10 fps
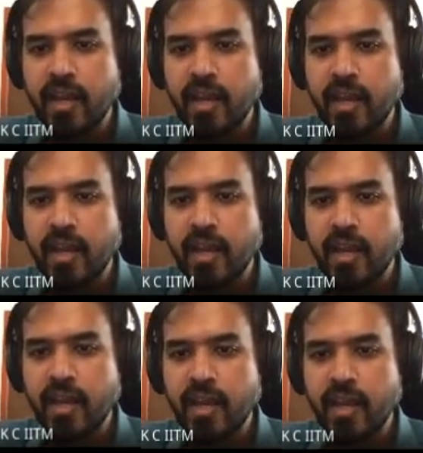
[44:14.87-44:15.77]
The type is
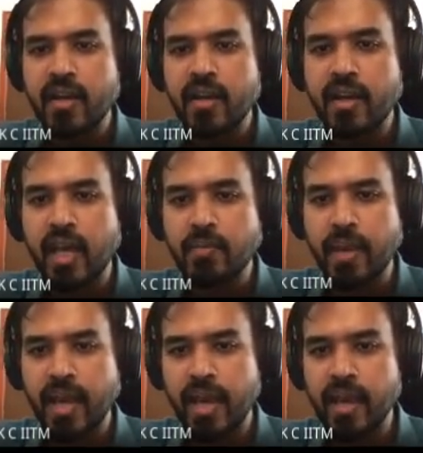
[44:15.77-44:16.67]
going to be natural
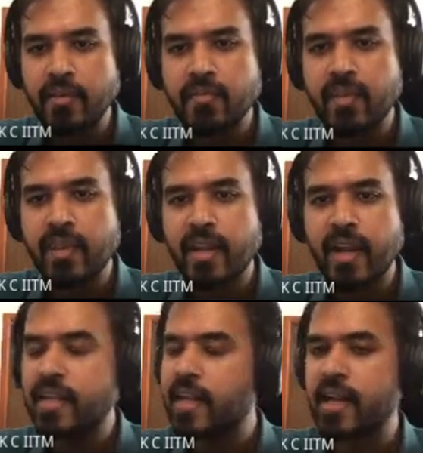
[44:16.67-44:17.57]
number, so that's the
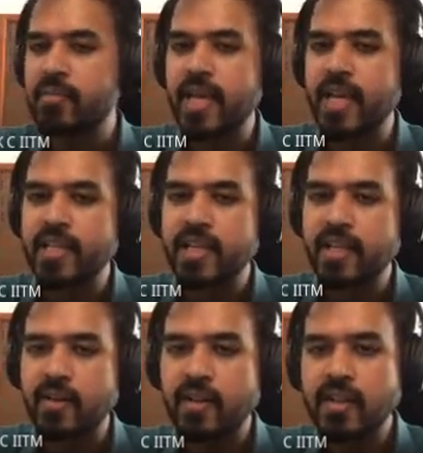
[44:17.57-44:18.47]
natural number argument
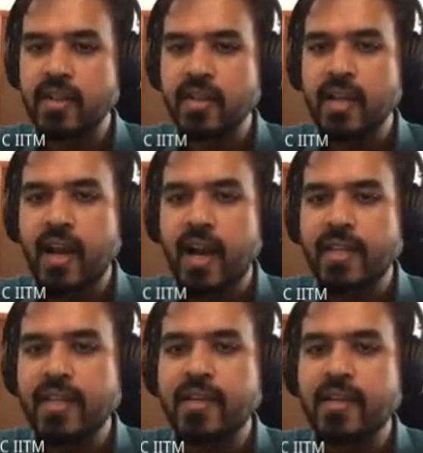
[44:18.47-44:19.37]
here.
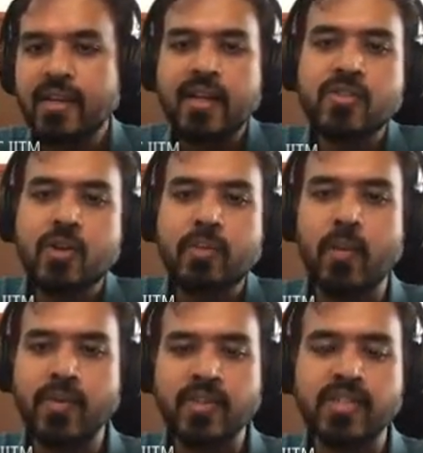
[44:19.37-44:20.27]
And then I'm going to
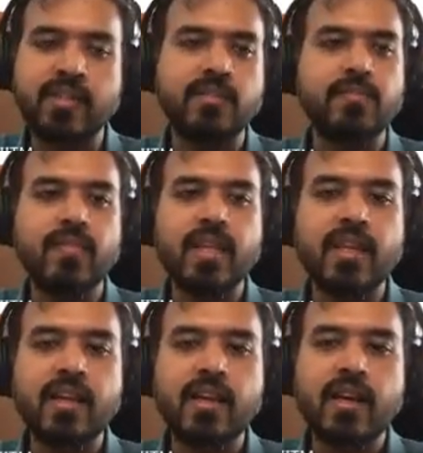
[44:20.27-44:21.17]
provide
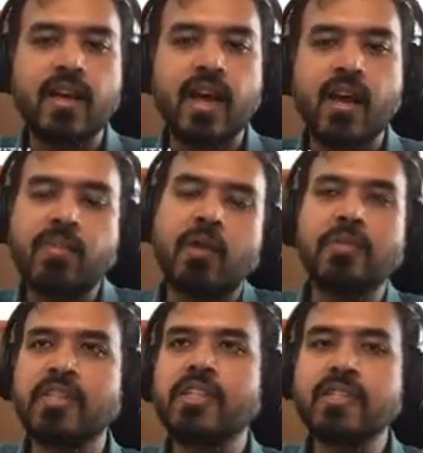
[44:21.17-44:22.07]
partially apply this function.
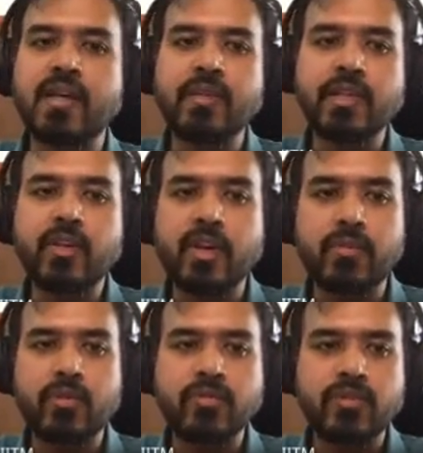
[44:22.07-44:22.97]
Essentially, I'm just going
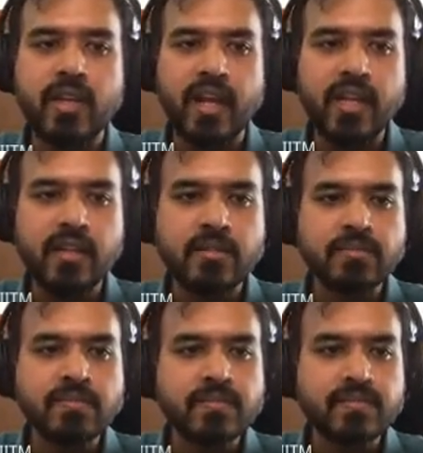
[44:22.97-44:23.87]
to apply the first
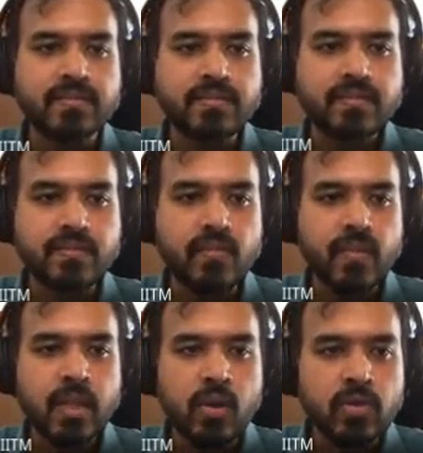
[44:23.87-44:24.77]
argument.
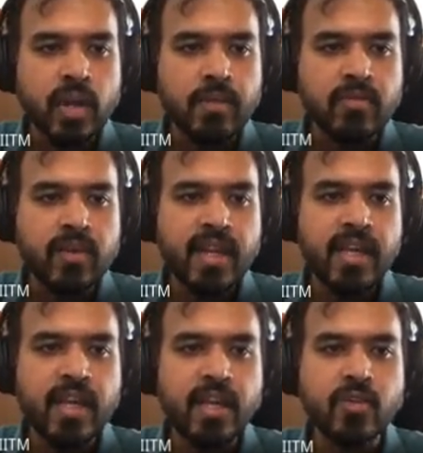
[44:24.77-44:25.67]
I'm
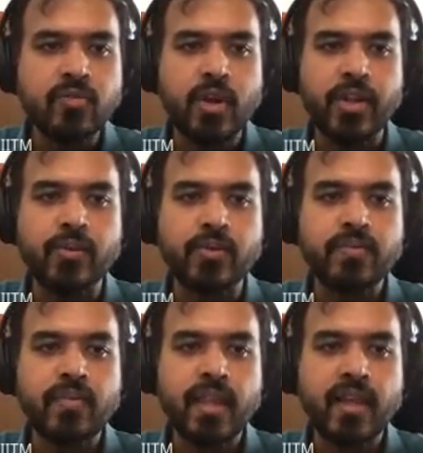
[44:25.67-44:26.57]
not going to apply the second
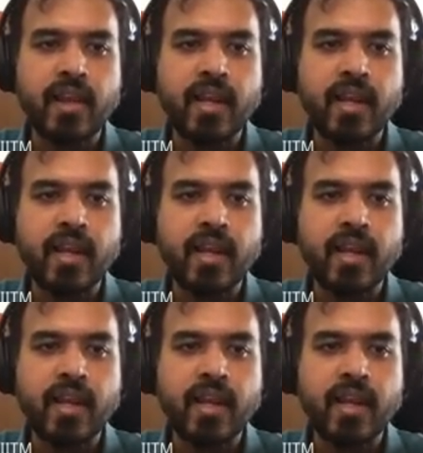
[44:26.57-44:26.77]
argument.